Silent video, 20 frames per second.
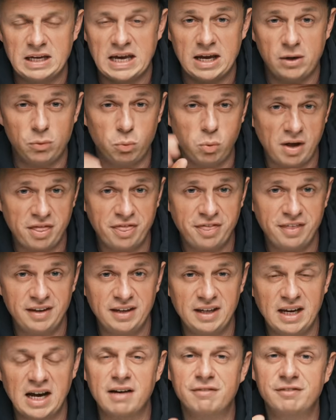And one
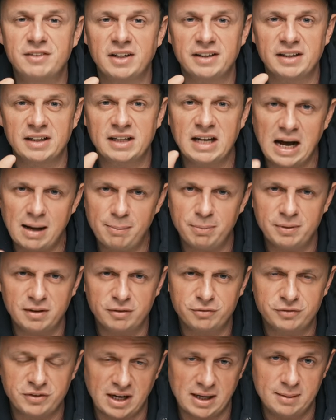thing I've done a couple
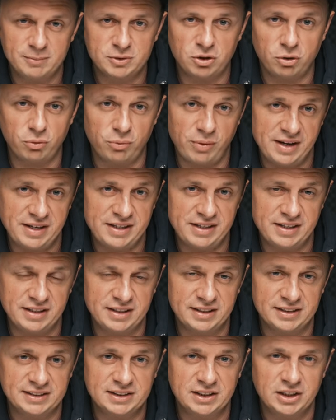of times already
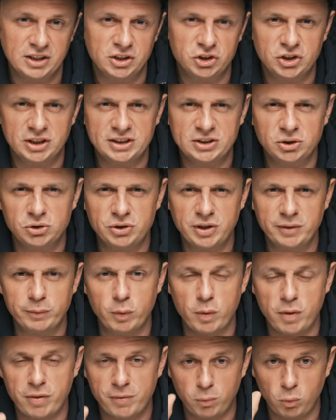is just to
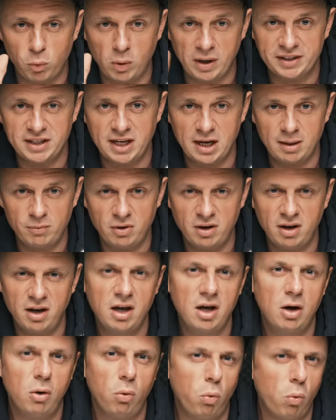travel with one camera,
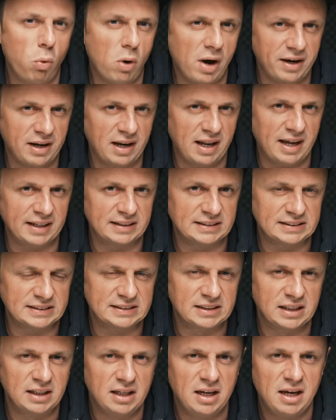one
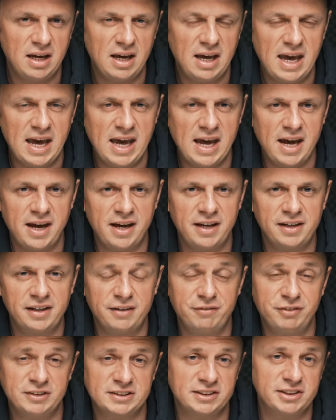lens. And
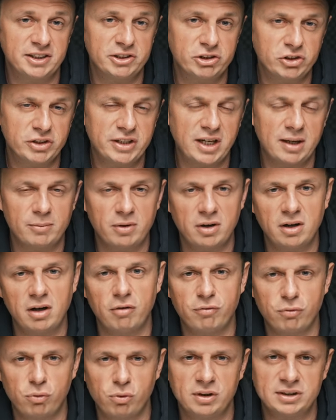if it's a digital camera,
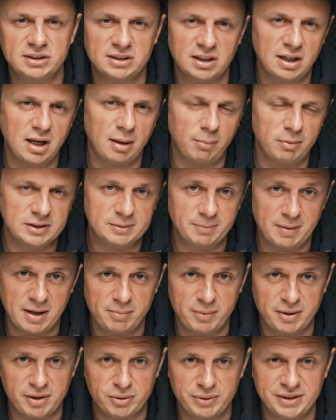of course, a couple of
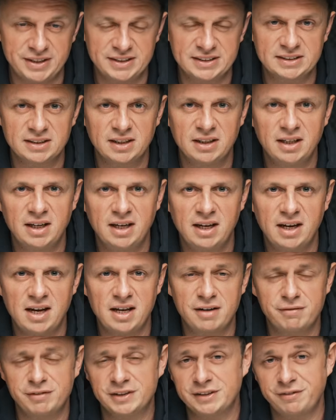spare batteries.
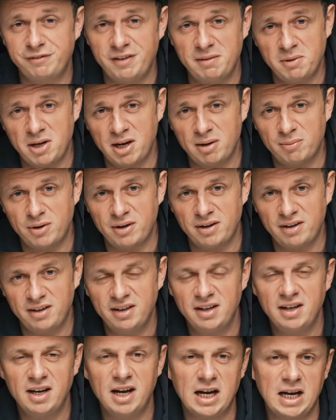And if it's a film camera,
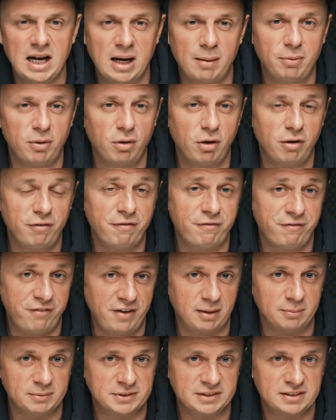a couple of
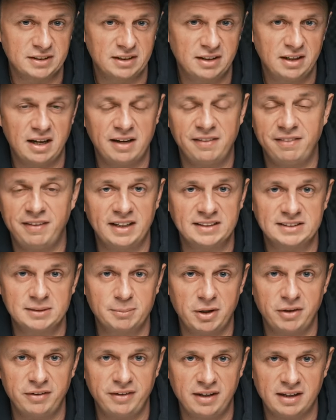films. And that's
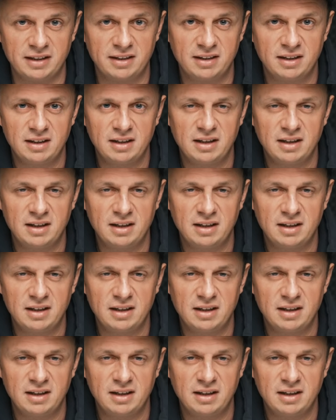about it.